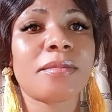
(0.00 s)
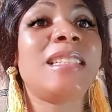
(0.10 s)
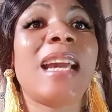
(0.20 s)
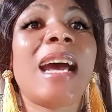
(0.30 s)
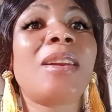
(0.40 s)

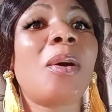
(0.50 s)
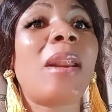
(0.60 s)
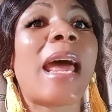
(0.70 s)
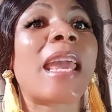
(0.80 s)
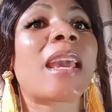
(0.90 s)
They are
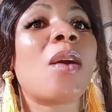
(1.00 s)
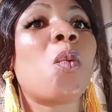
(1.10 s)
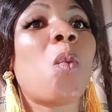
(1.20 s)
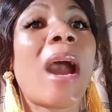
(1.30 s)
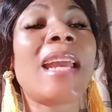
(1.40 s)
not like
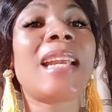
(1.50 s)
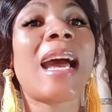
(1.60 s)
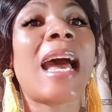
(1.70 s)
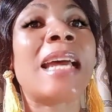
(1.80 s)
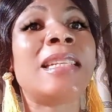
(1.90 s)

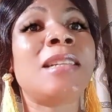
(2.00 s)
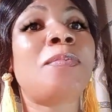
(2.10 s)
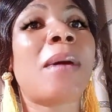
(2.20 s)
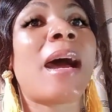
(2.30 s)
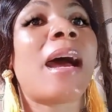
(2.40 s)
wider and
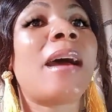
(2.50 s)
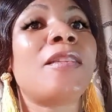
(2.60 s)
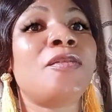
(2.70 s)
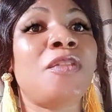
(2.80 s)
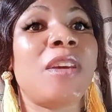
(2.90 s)
deeper
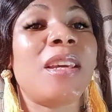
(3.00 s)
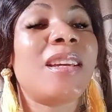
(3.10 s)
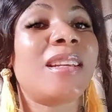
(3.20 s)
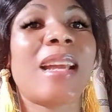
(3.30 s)
V,